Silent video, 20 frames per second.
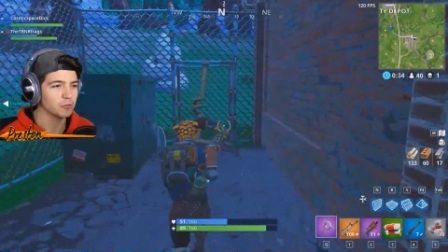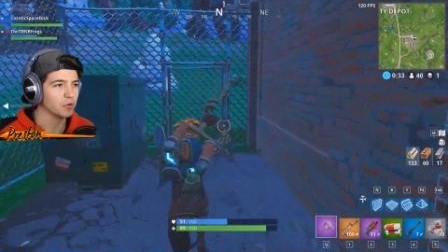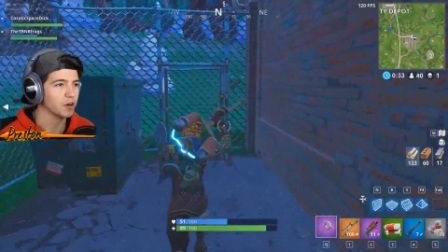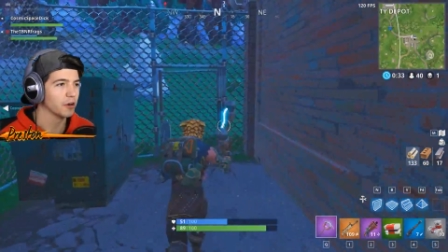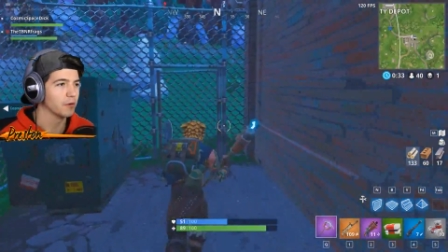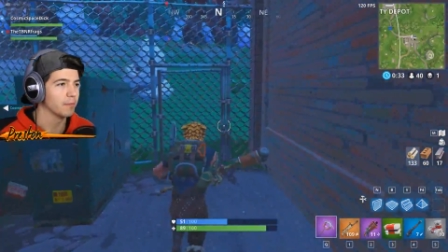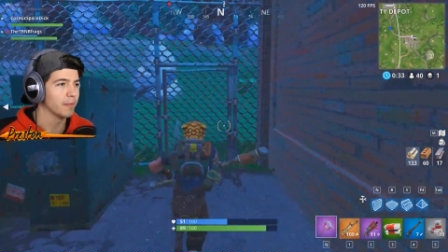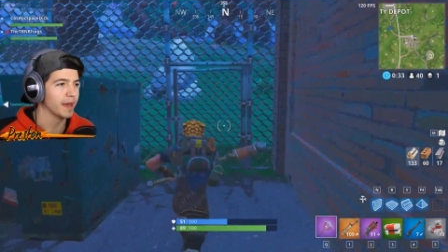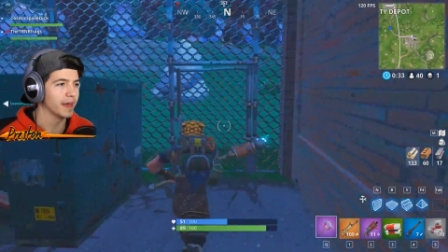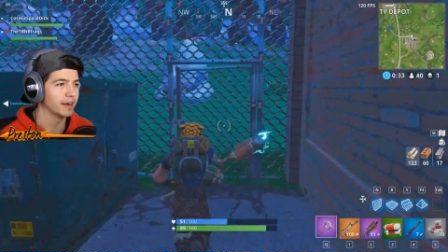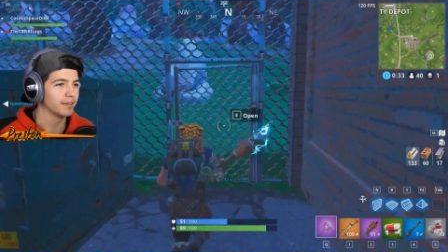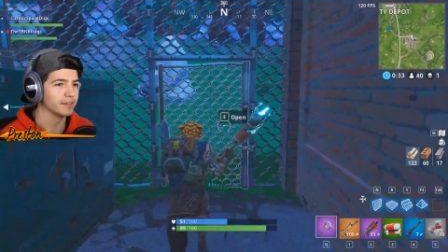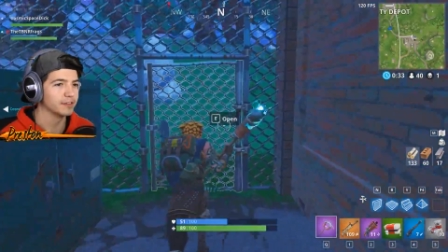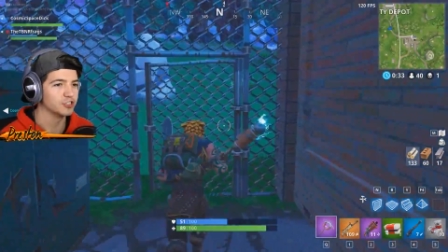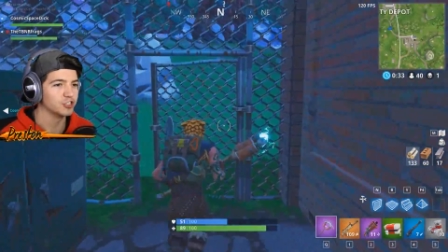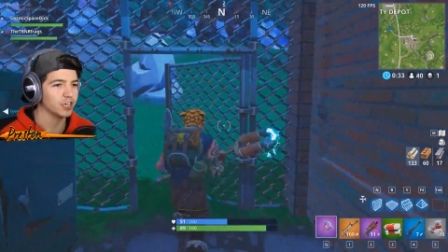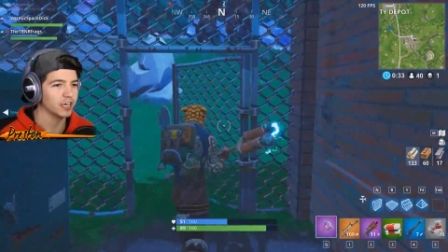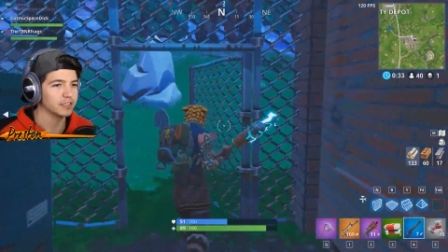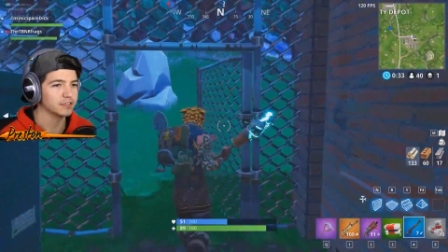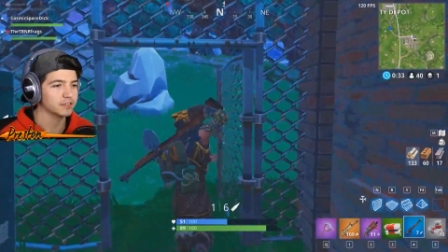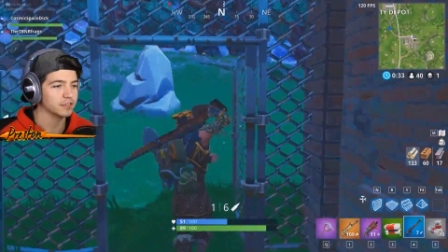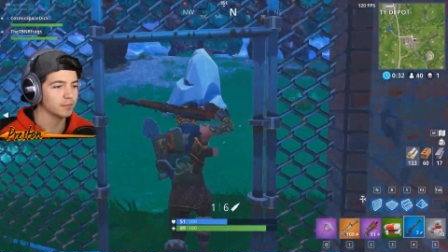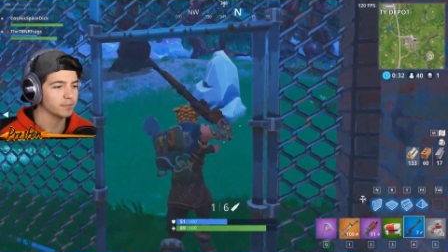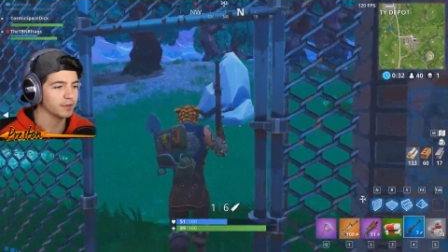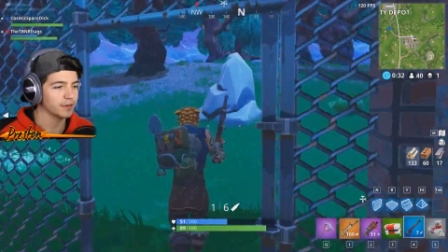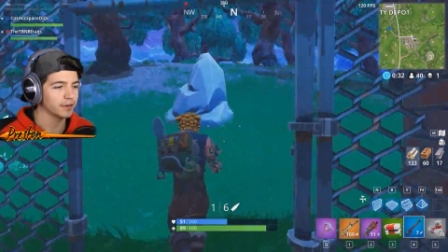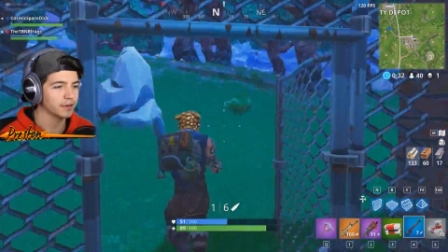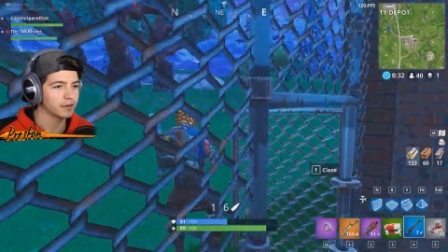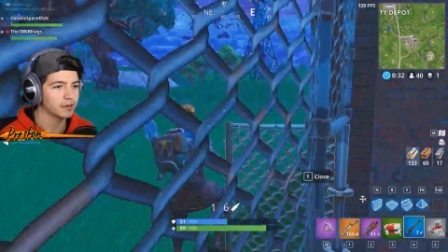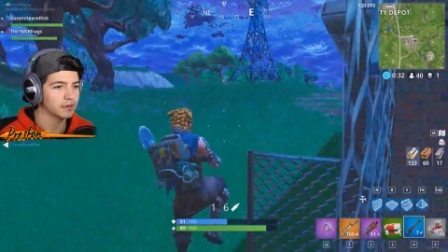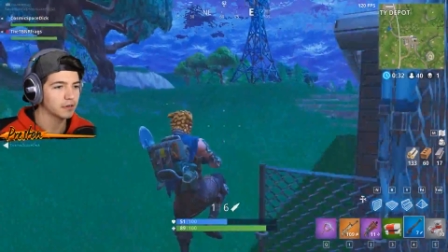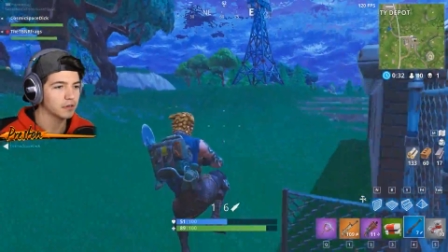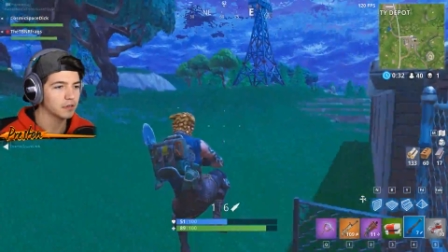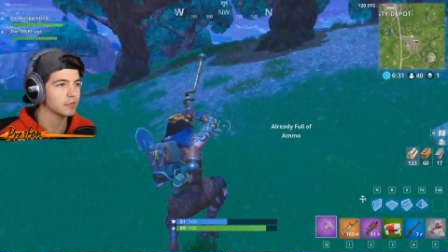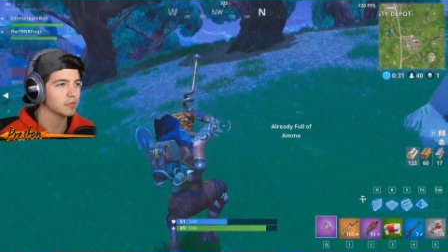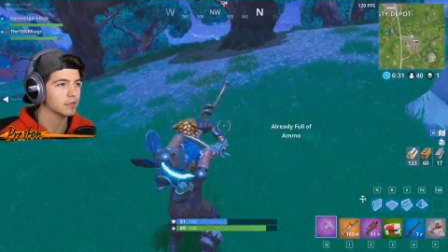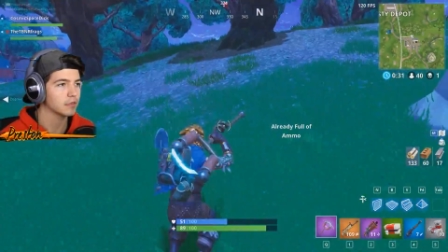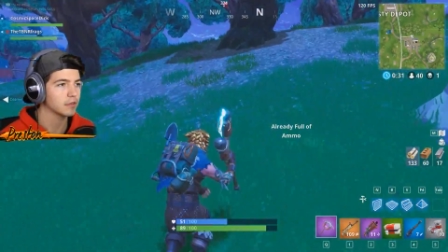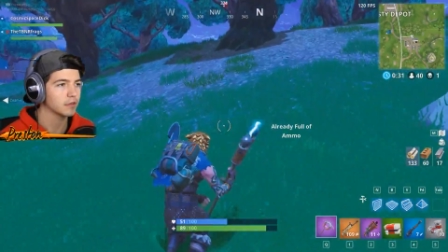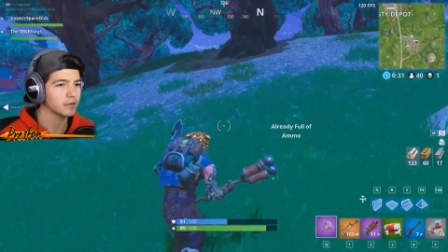We are man of the chest up here.
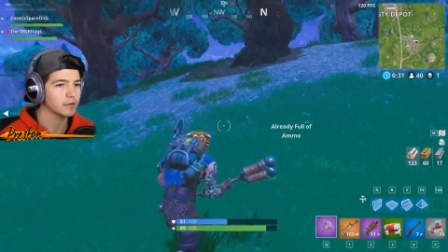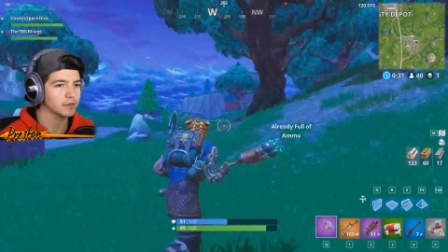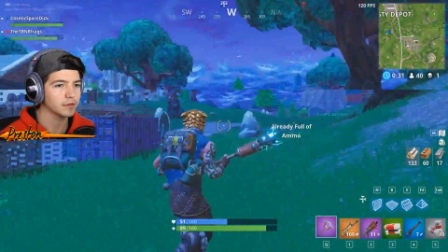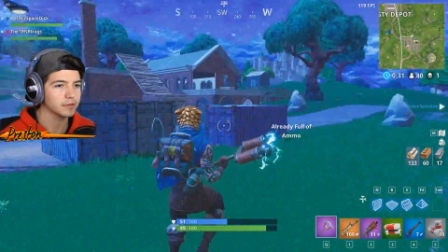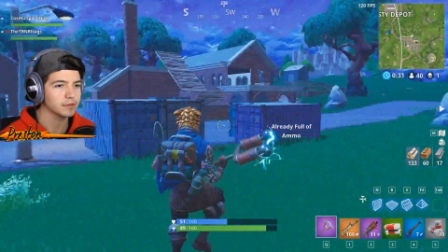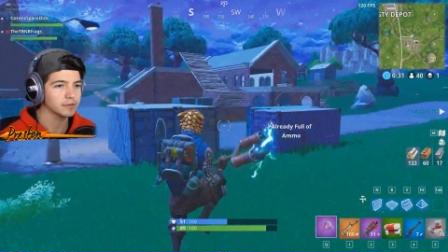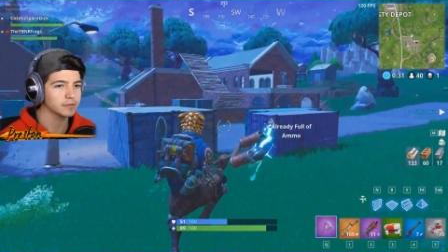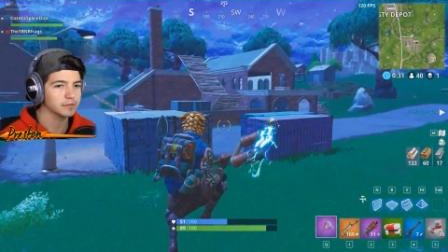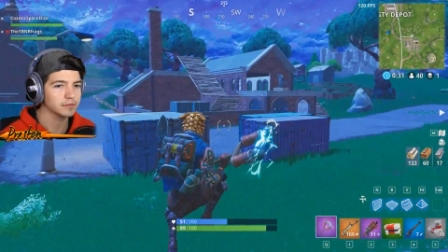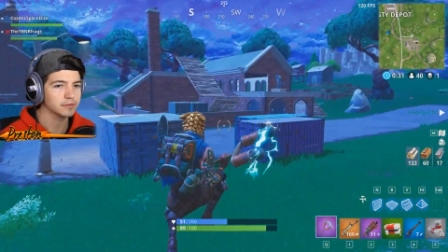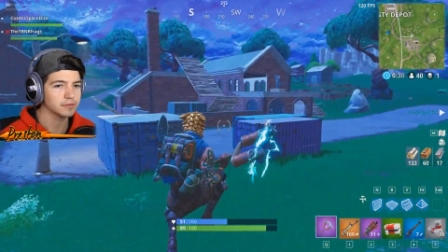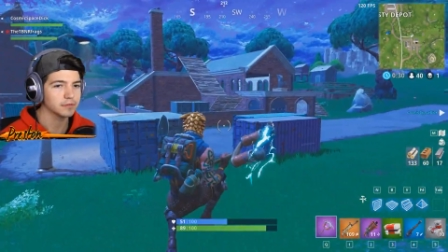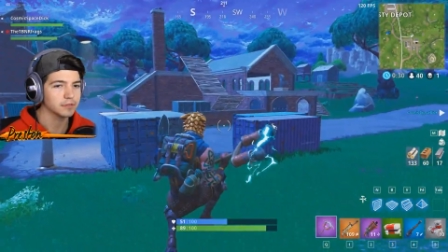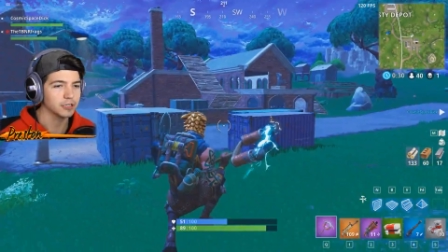Gotta get him, dude.